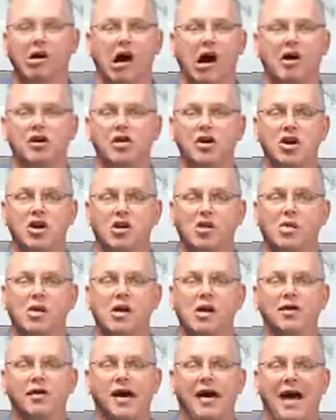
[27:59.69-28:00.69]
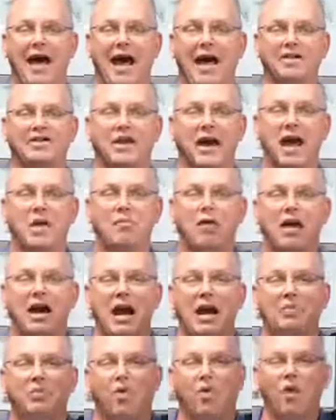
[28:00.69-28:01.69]
God knew that as
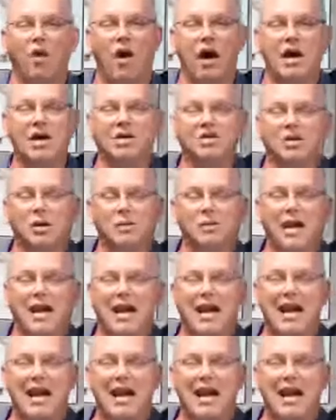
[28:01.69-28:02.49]
Abraham raised up